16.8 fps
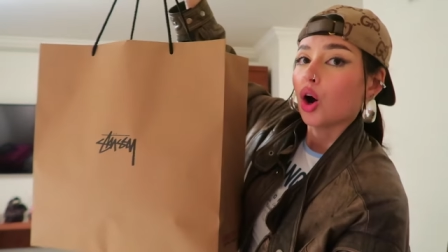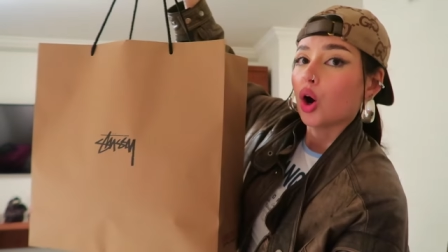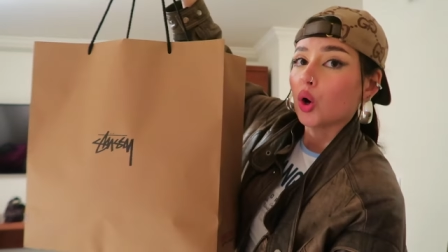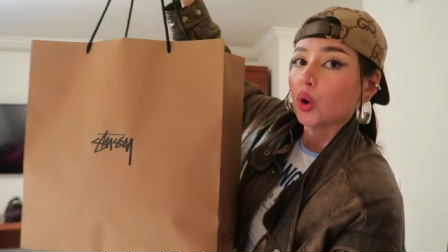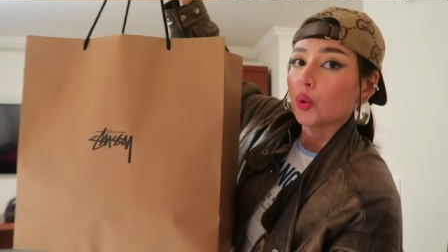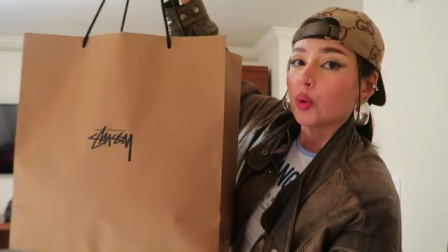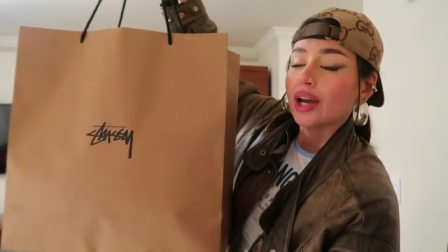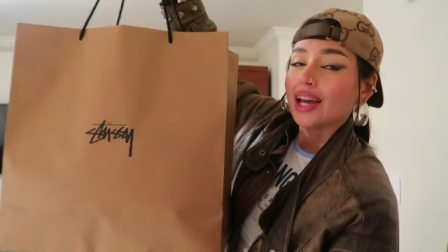
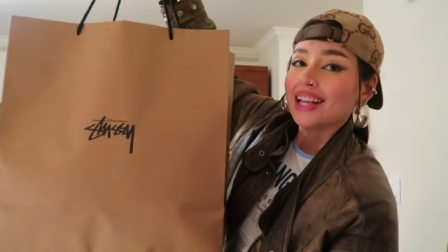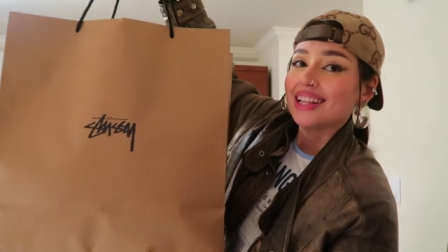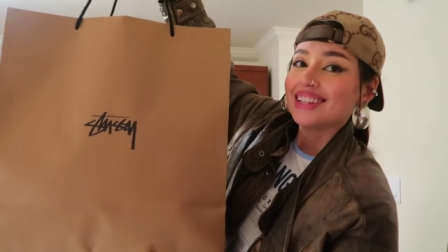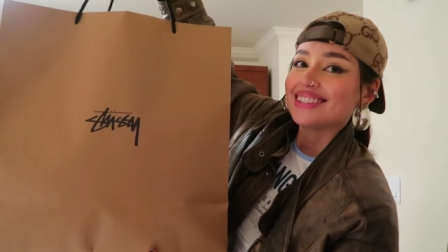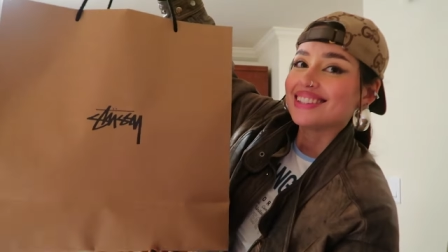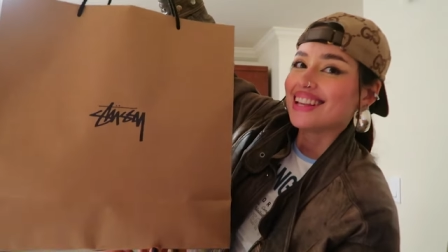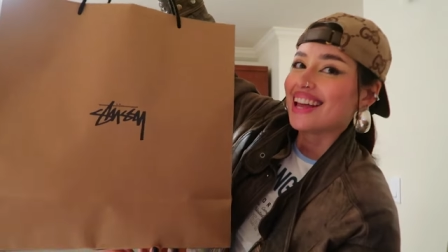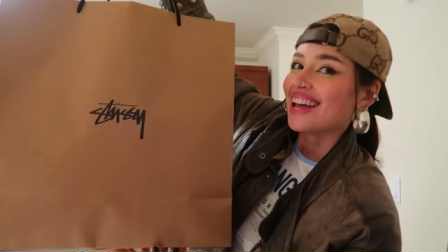Oh,
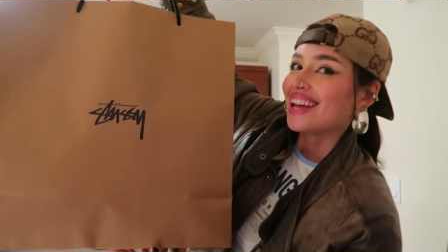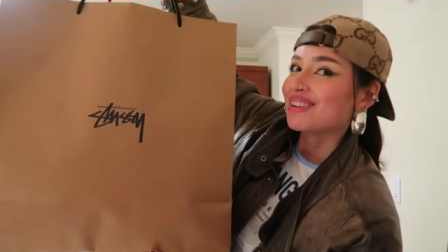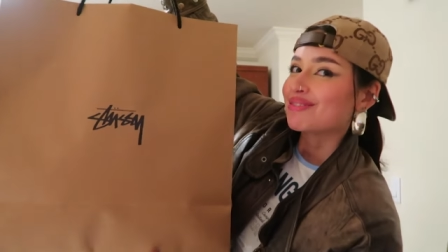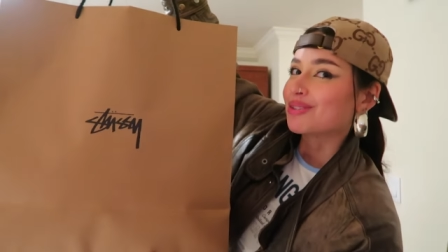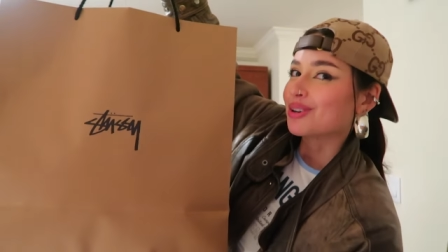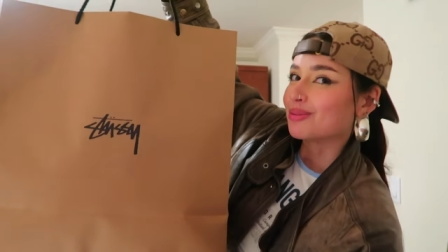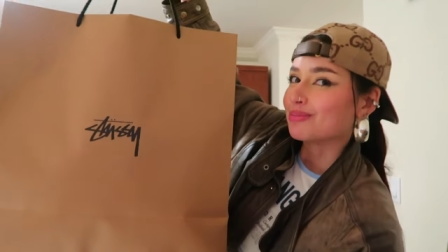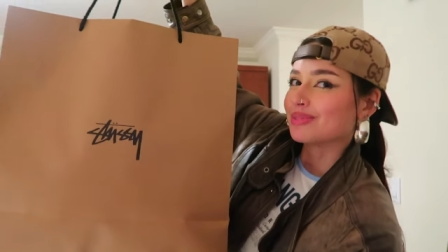and then
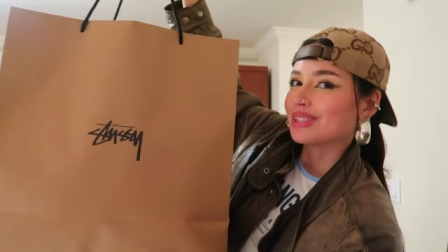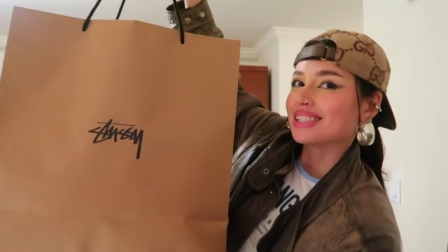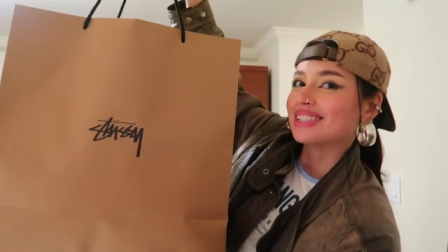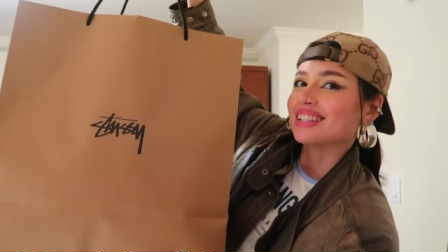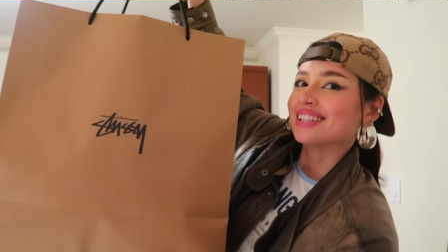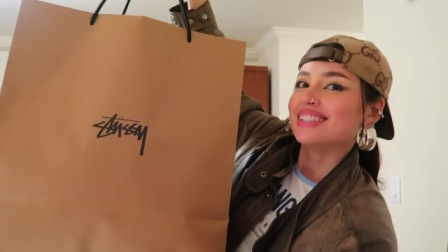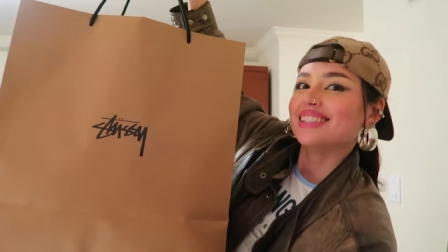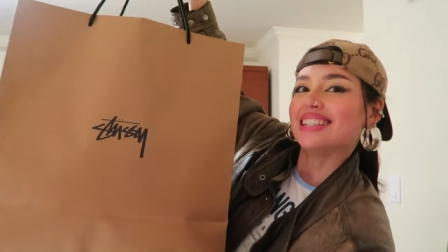from
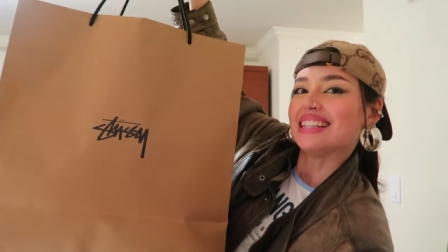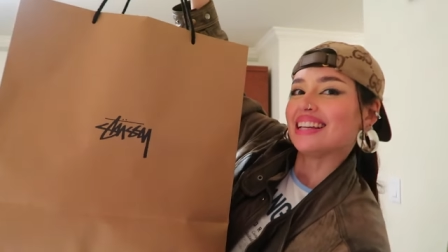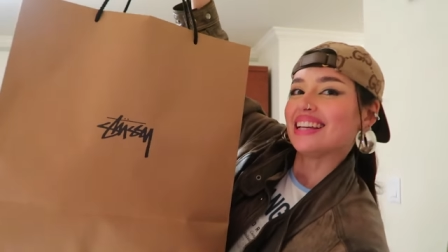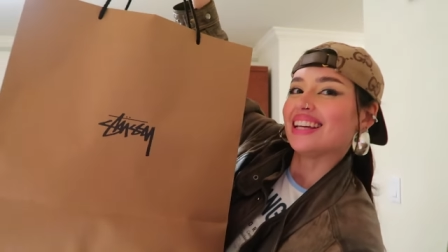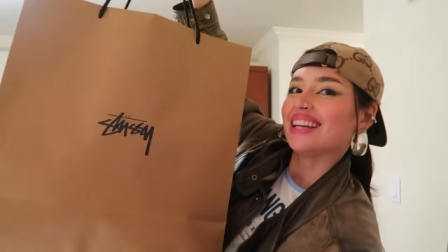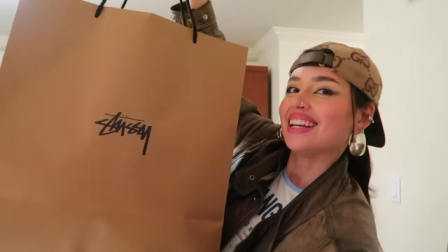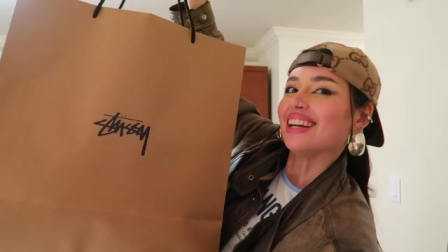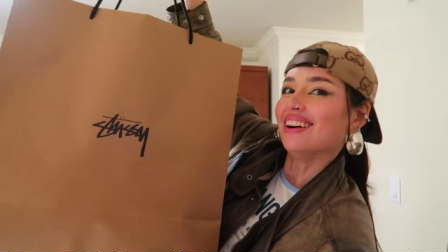
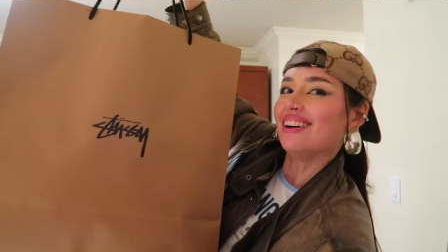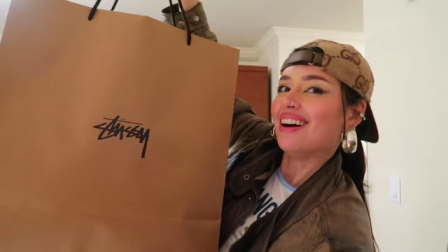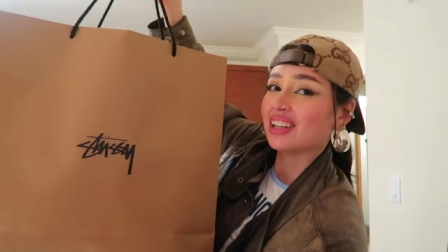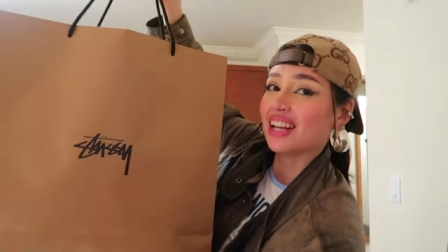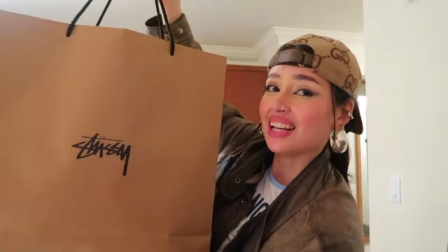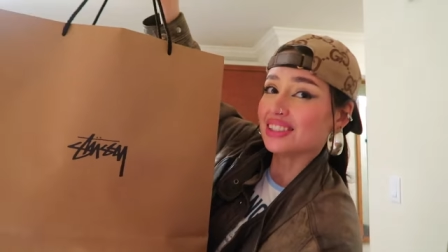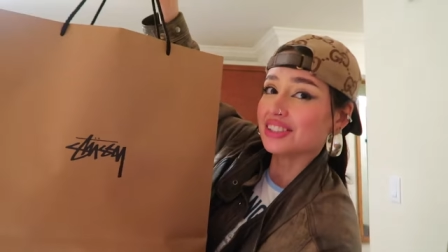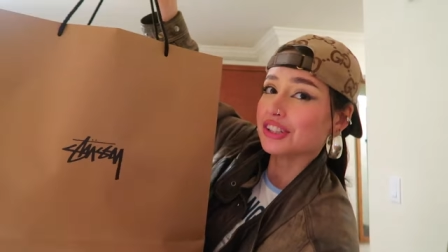Stassi,
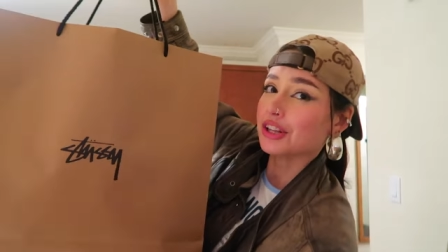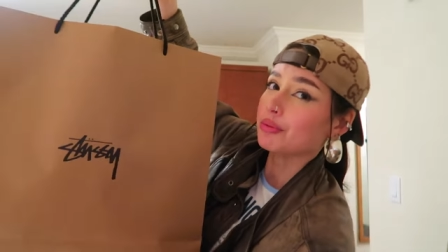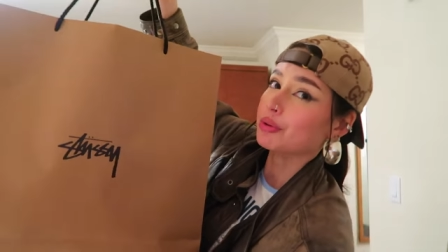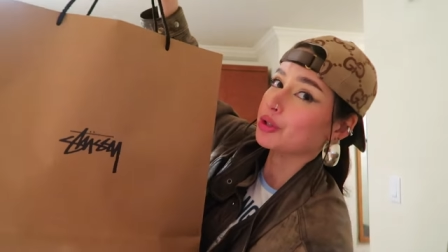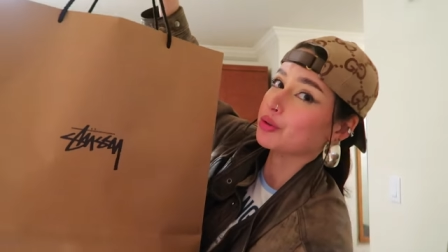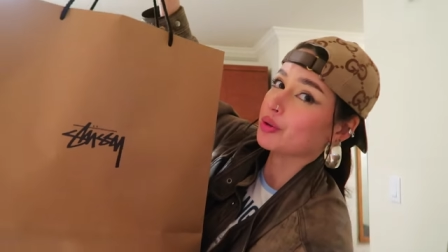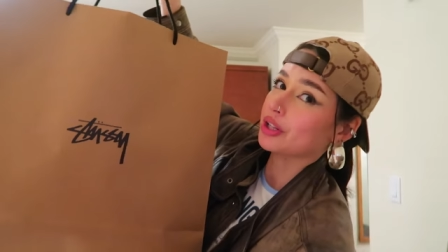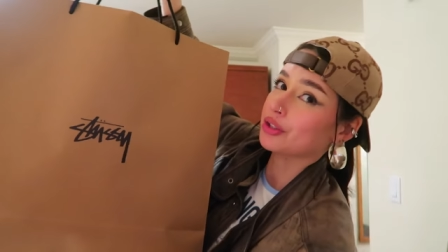yesterday
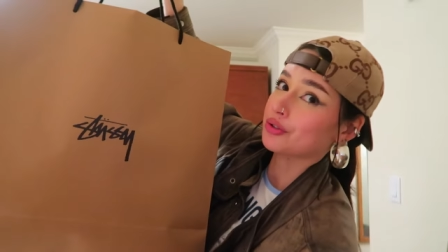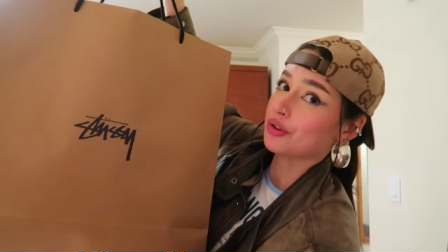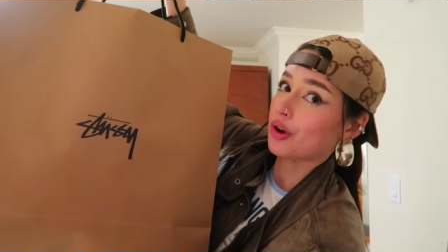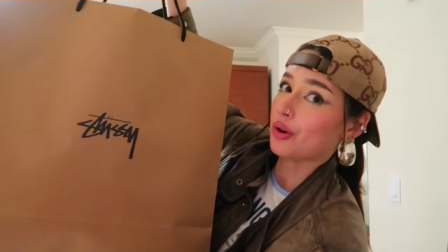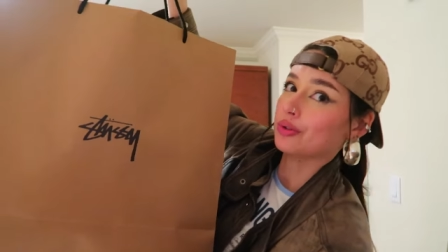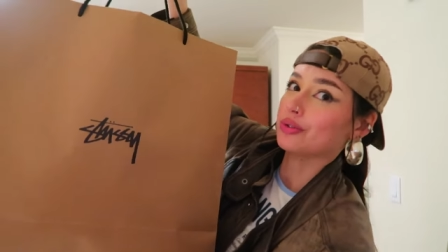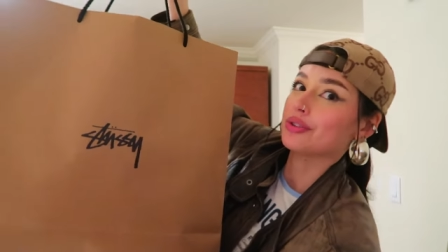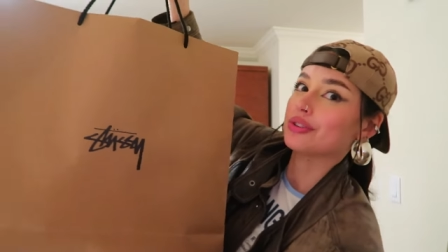we tried to
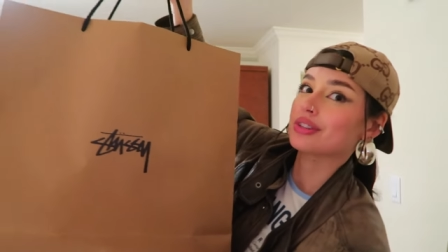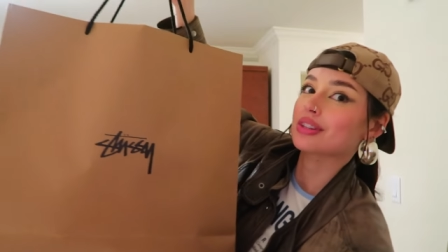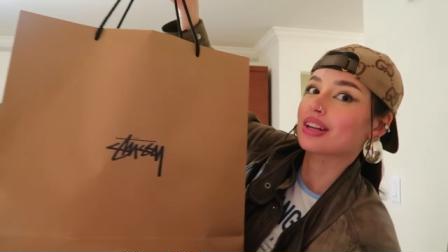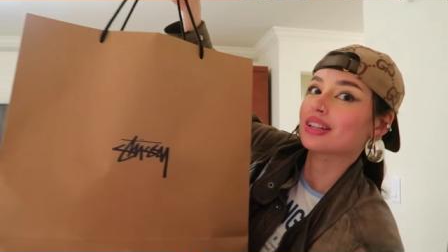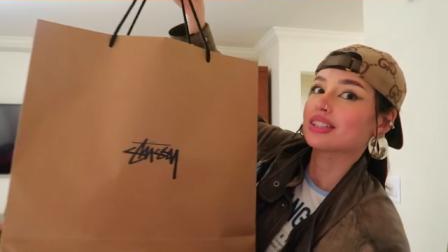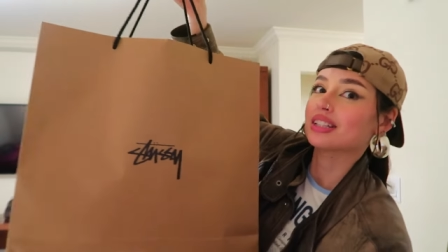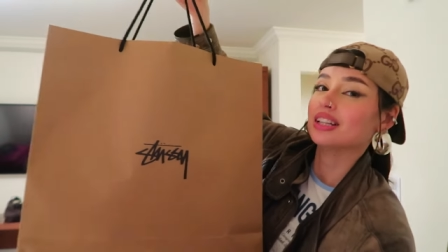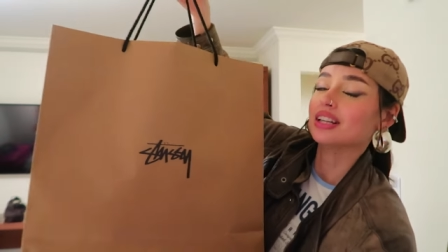go to
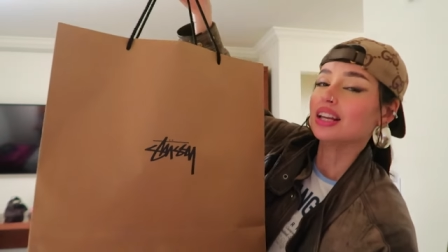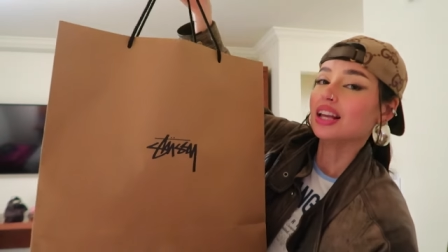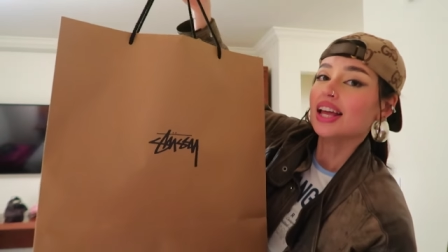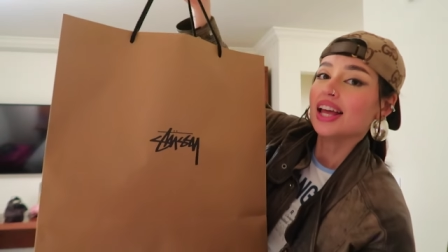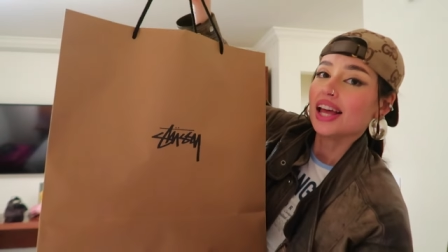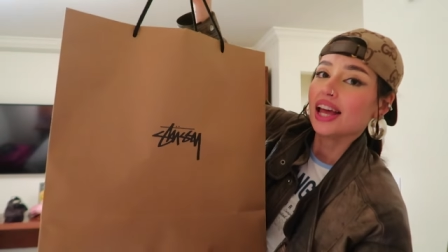Stassi,